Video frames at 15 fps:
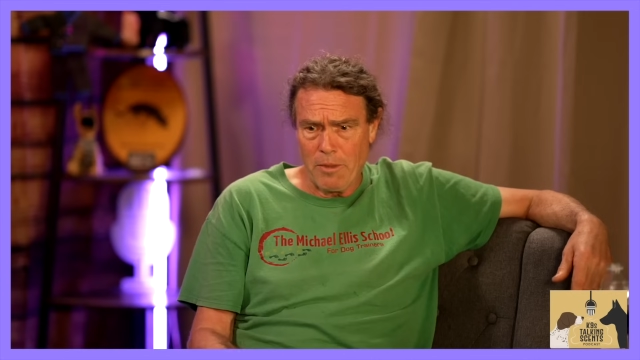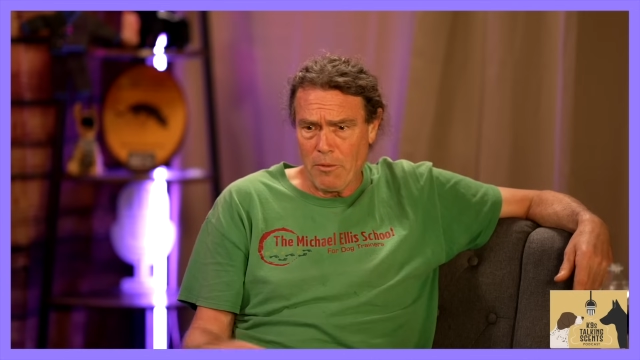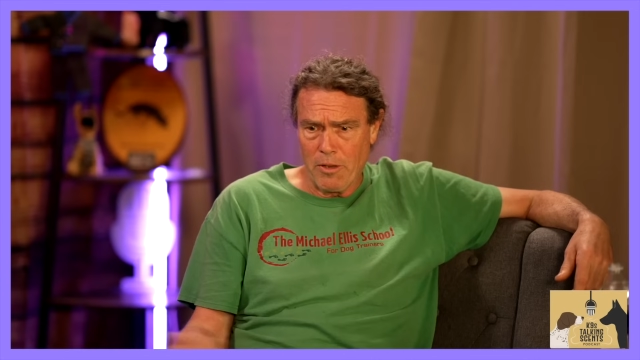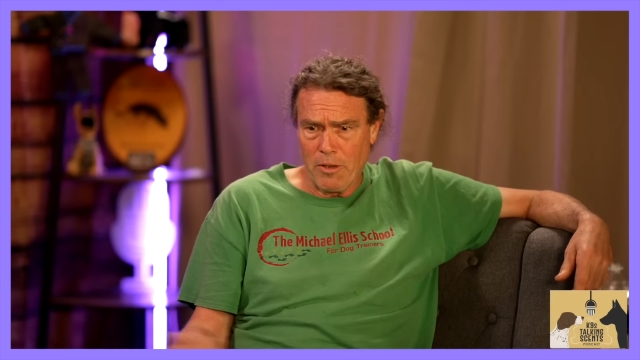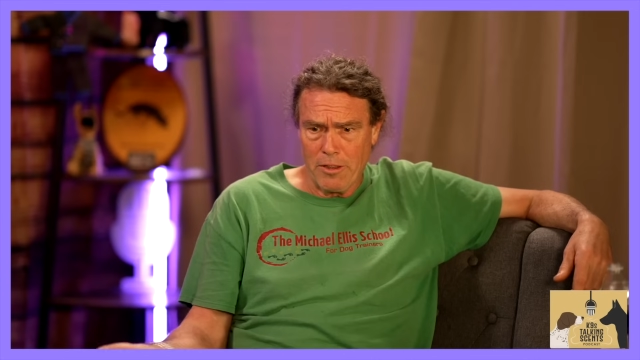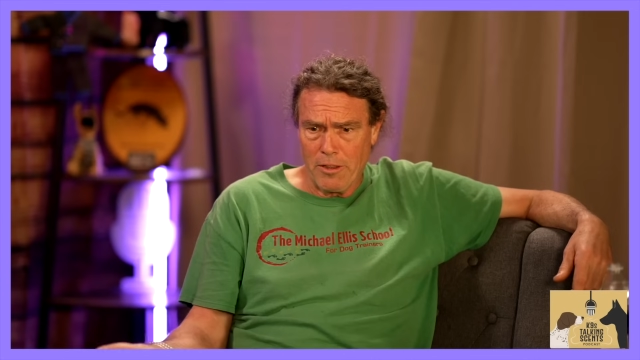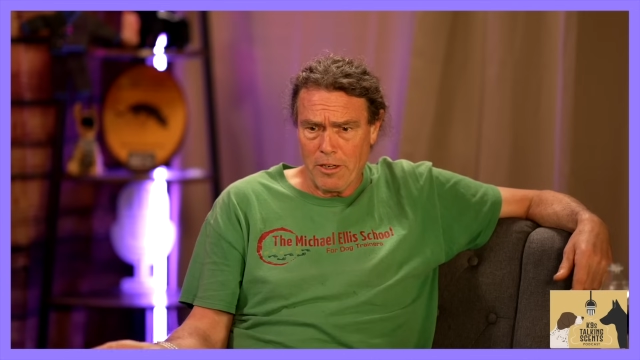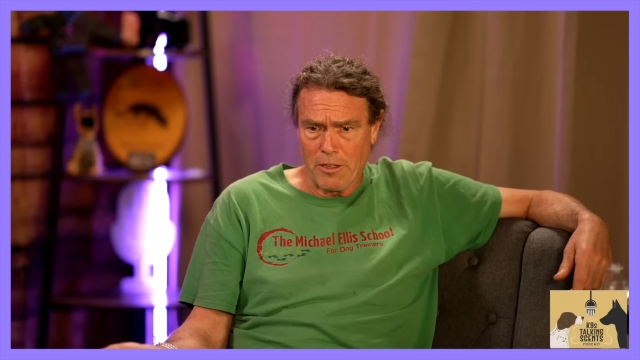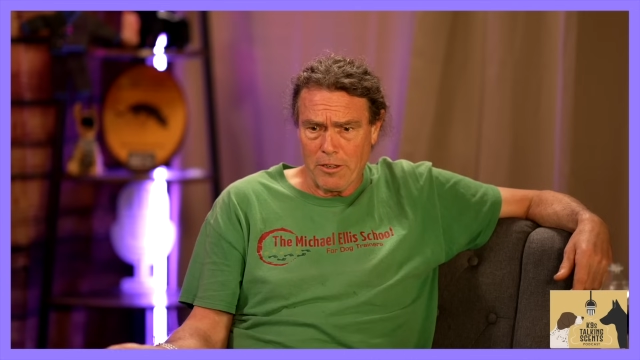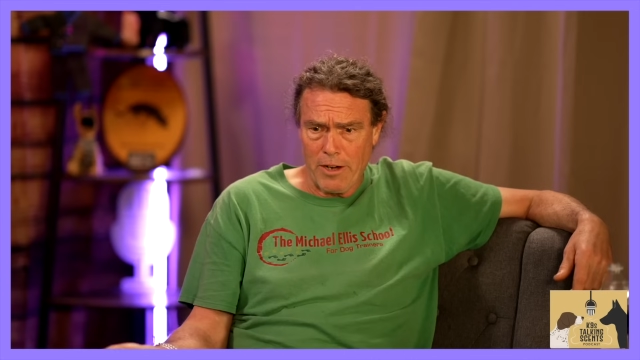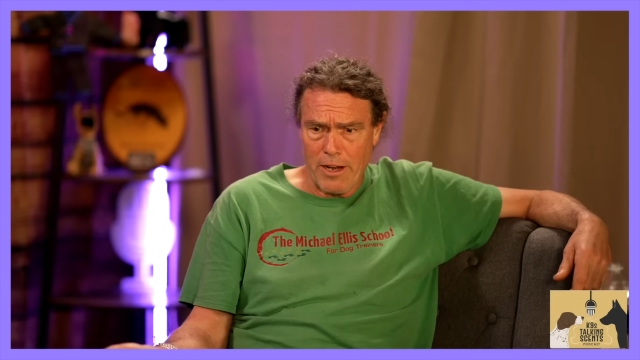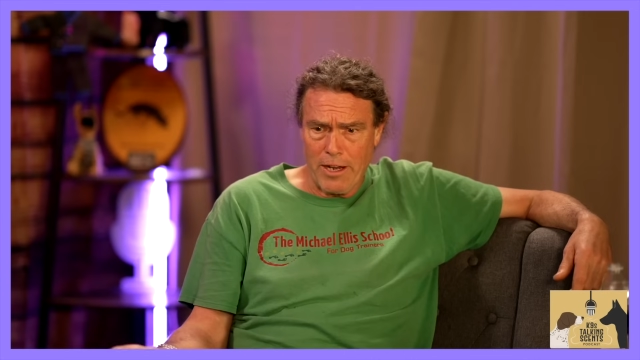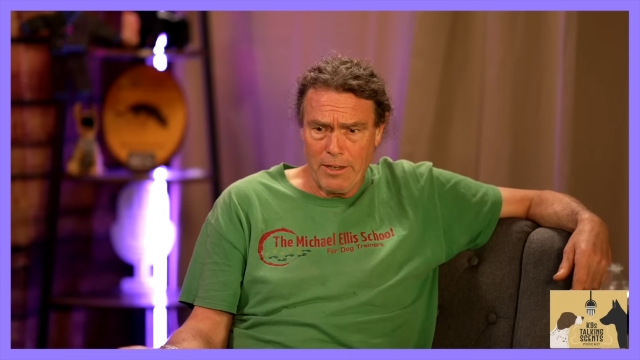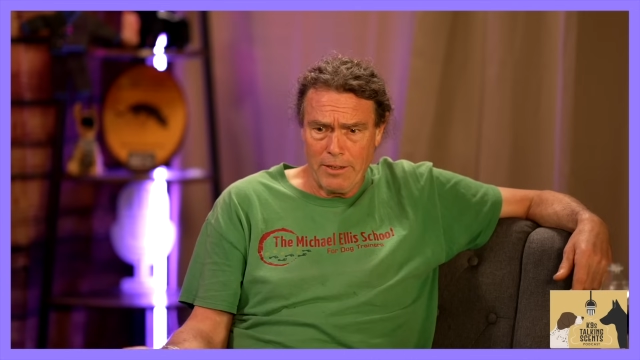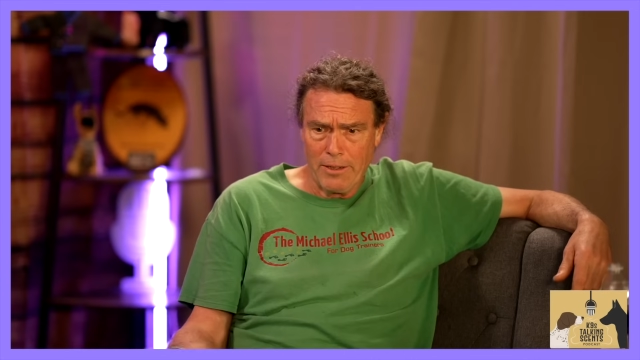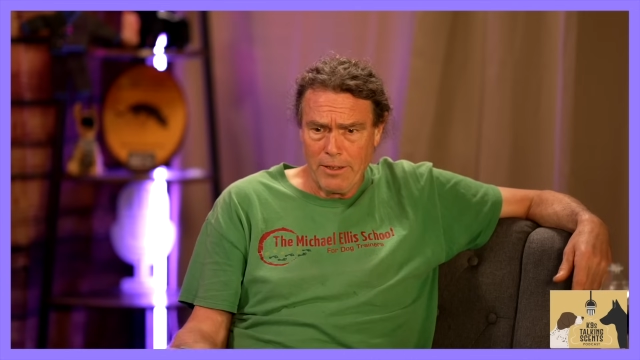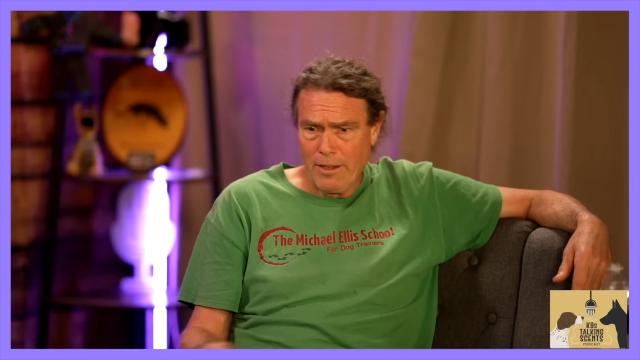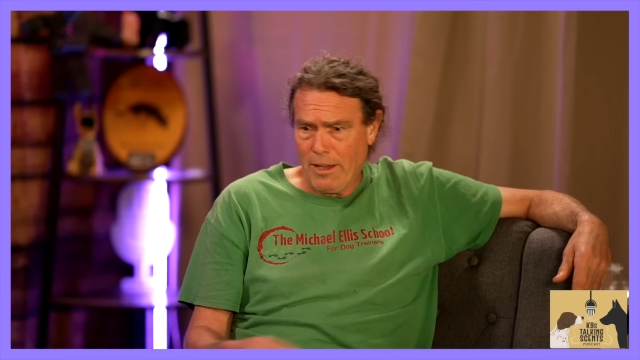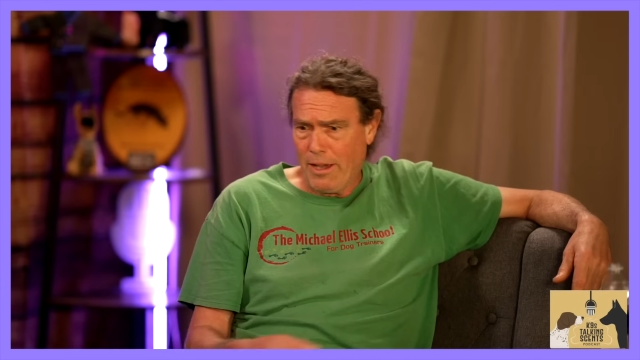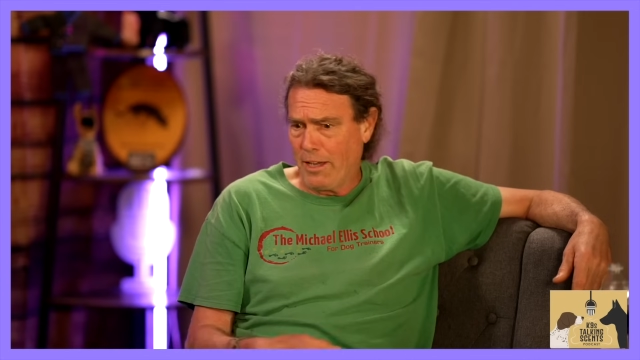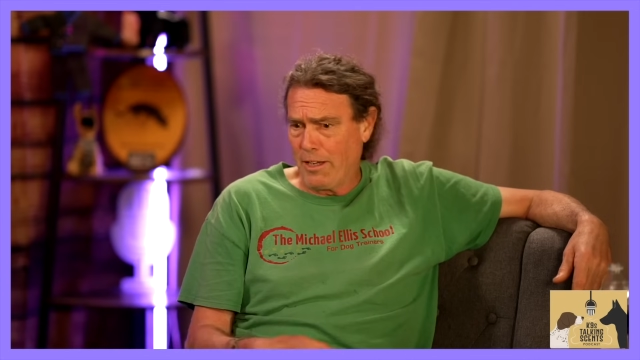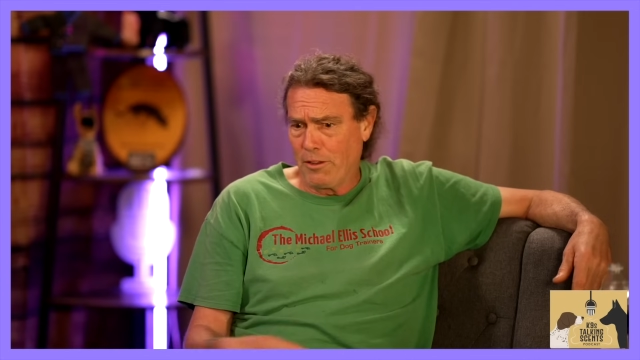they went in their crate, I